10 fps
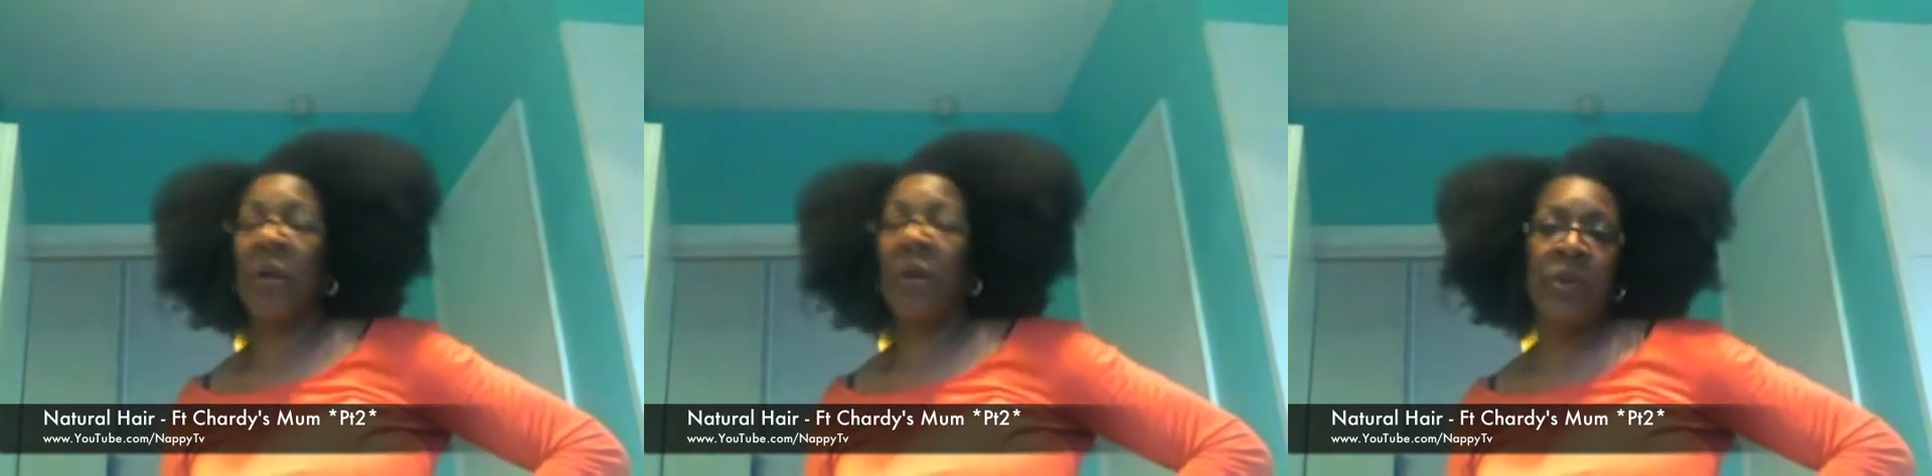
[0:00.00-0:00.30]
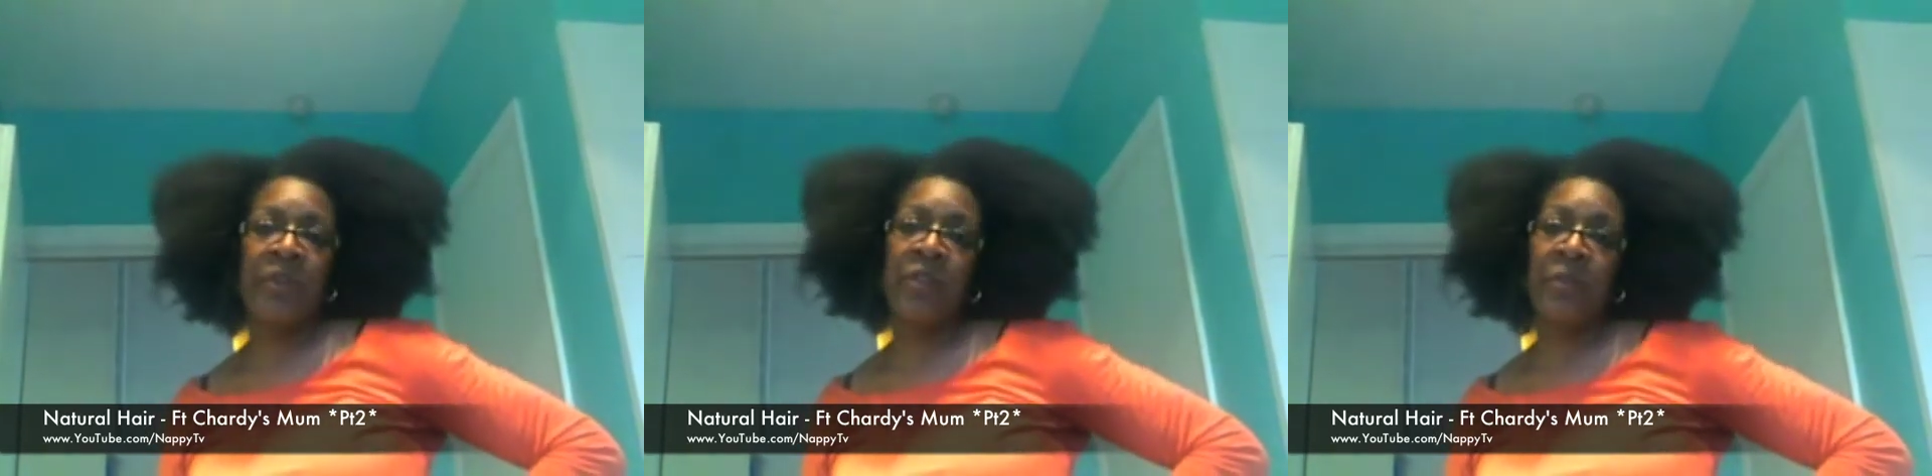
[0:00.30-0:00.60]
someone
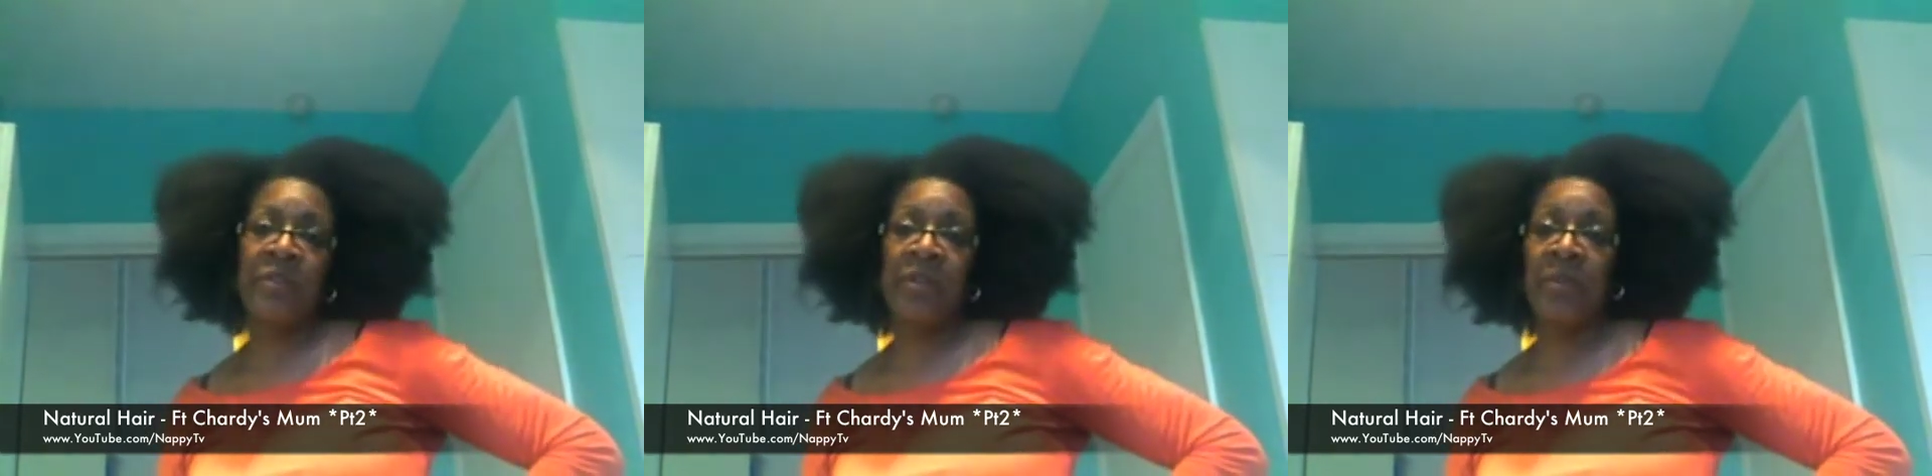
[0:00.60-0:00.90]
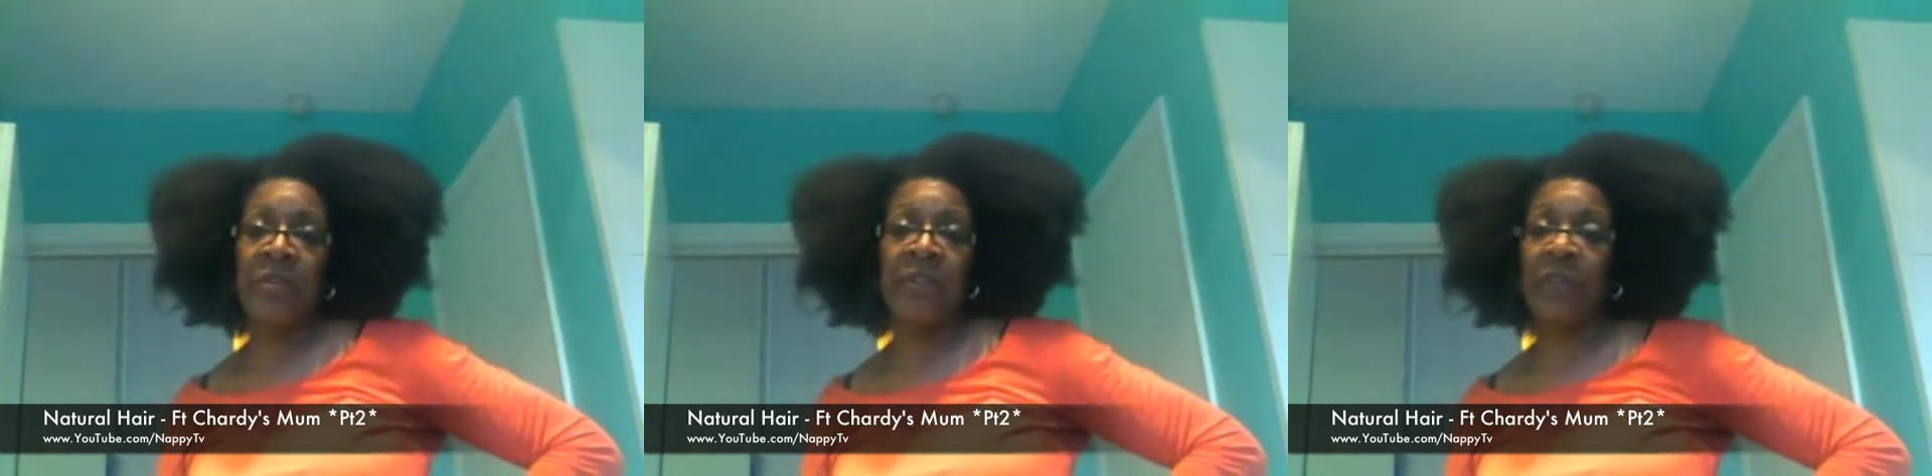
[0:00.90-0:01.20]
might want to tell
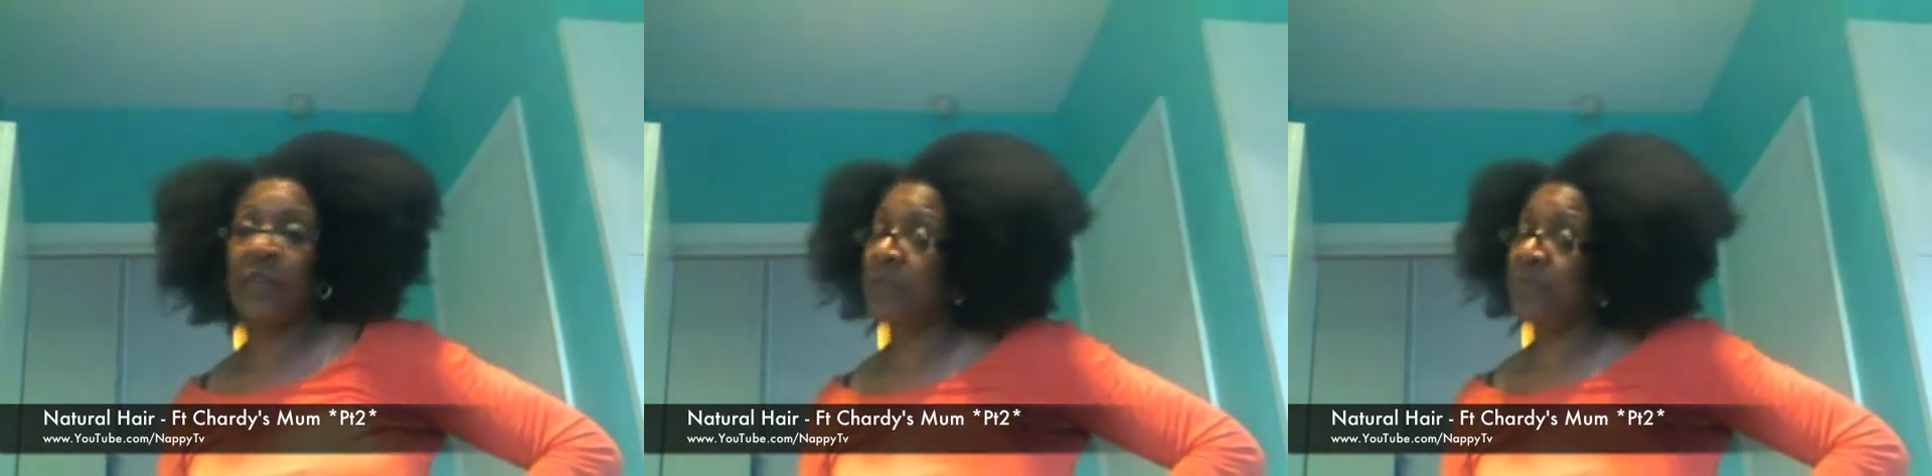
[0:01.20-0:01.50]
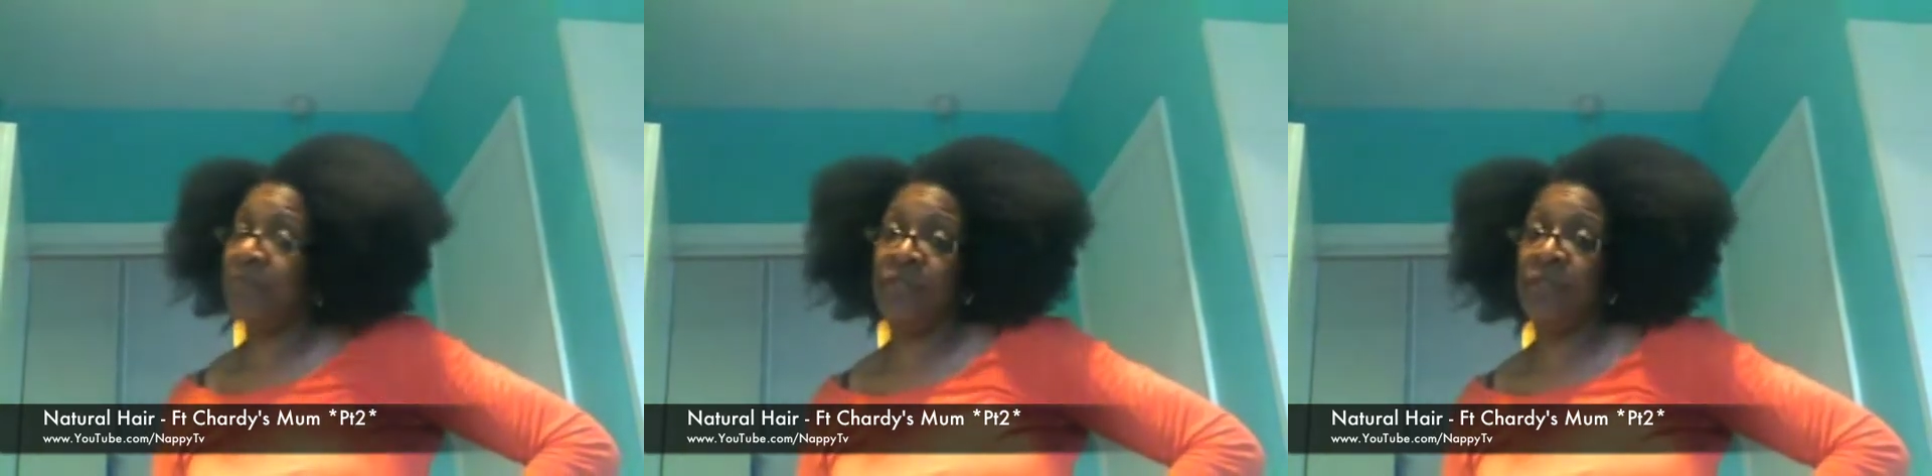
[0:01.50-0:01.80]
me something
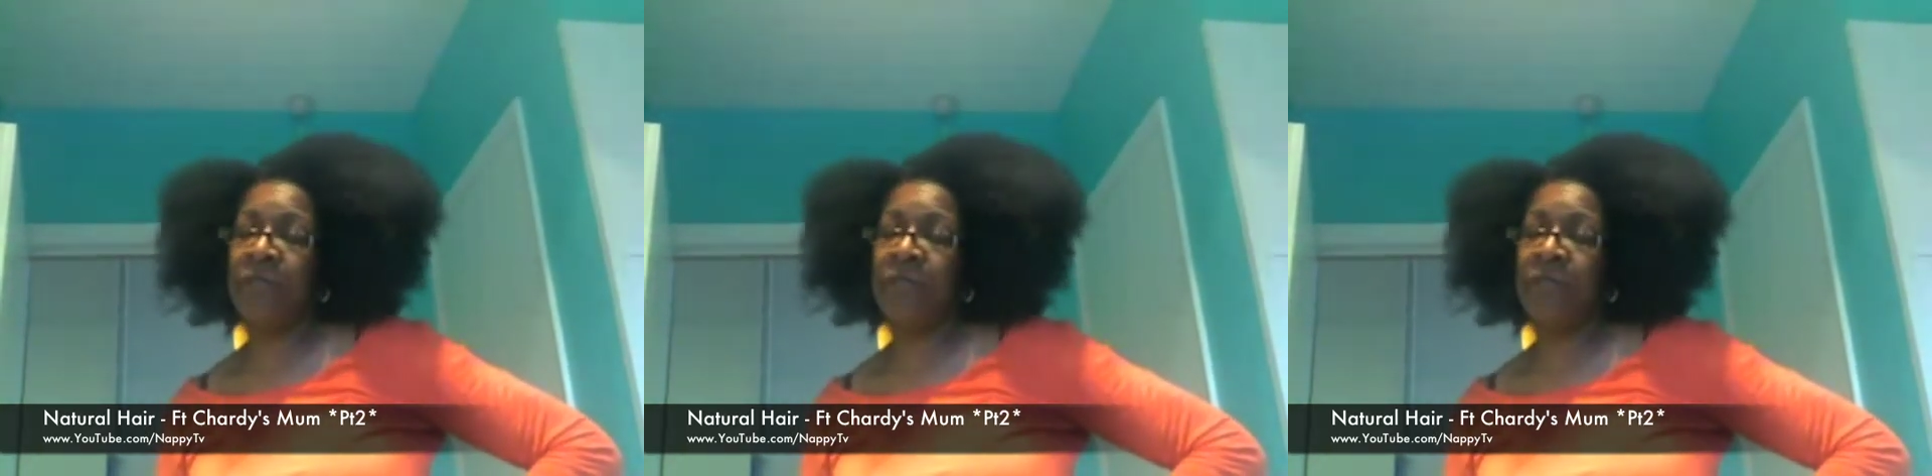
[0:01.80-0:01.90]
different,